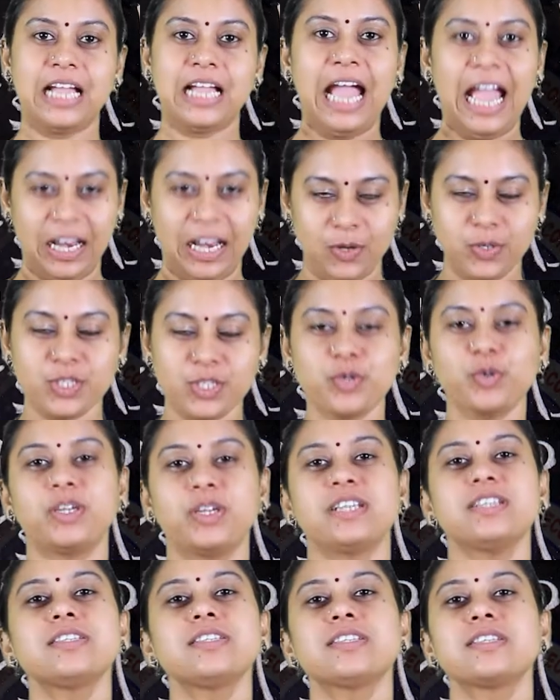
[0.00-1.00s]
Hello
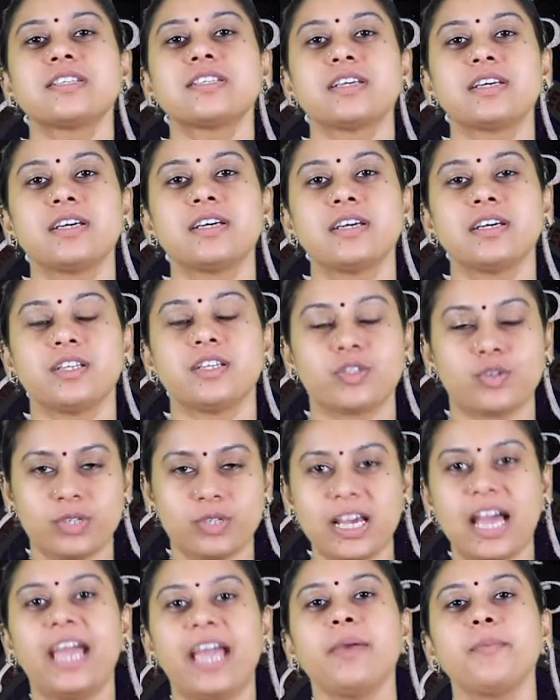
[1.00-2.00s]
students,
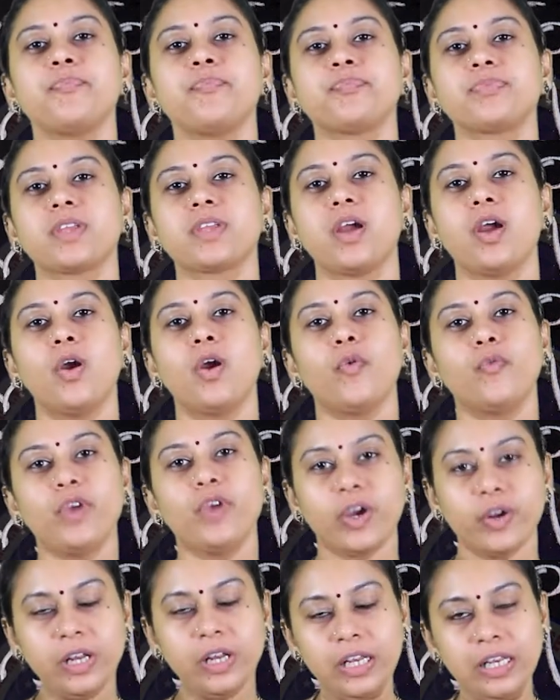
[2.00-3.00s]
today
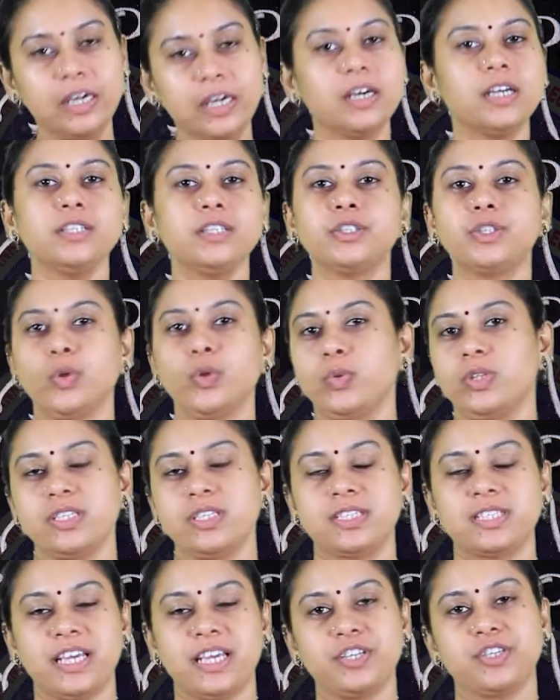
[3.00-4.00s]
we are going to learn through
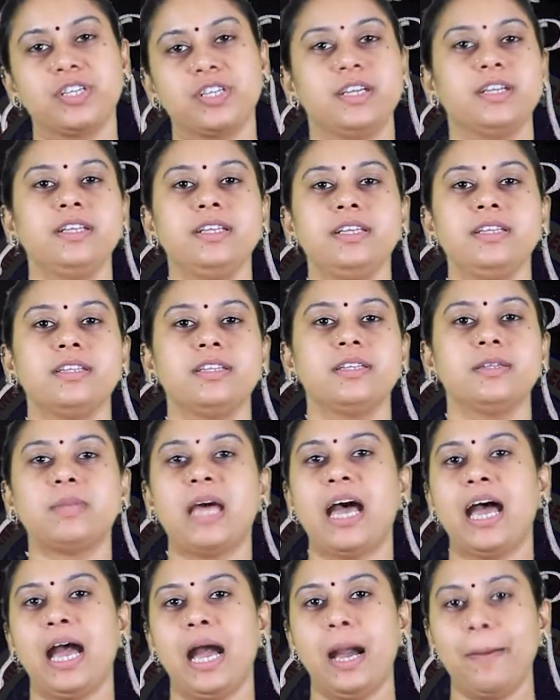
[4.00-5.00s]
this session
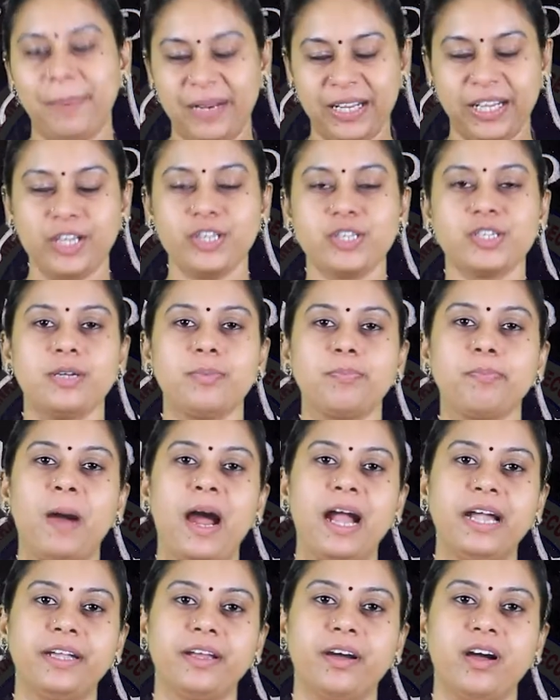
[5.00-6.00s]
the application
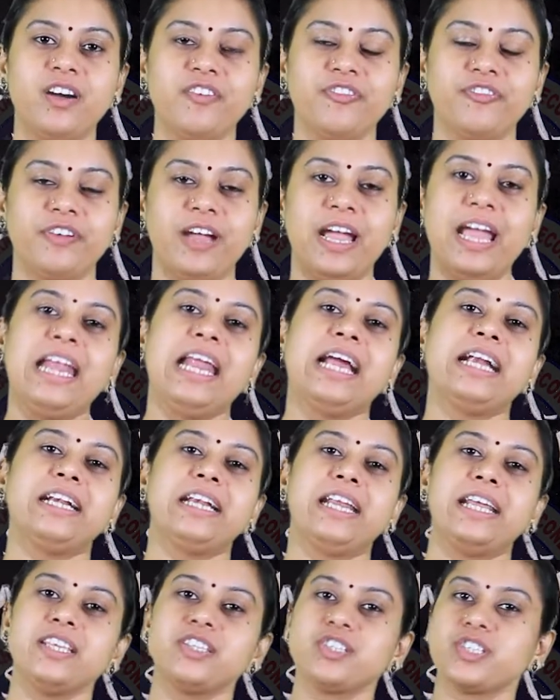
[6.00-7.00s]
part of
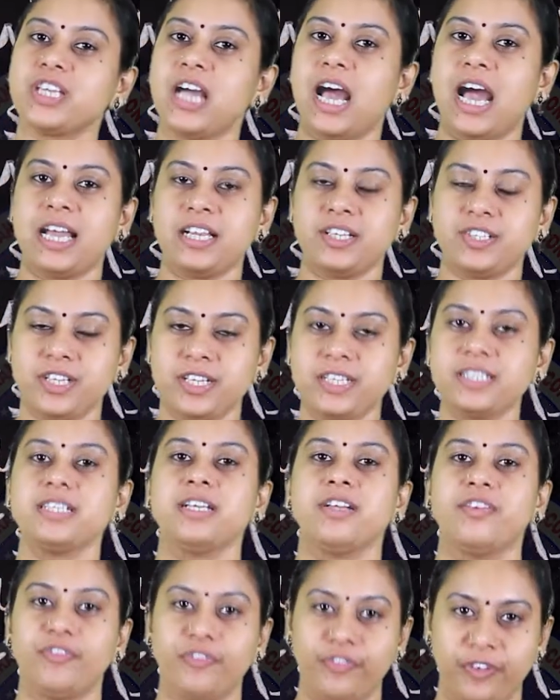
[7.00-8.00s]
electric charges
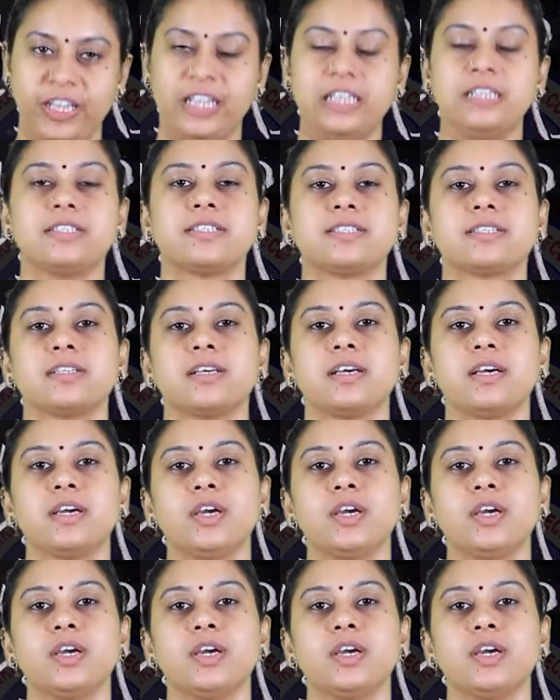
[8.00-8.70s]
and fields.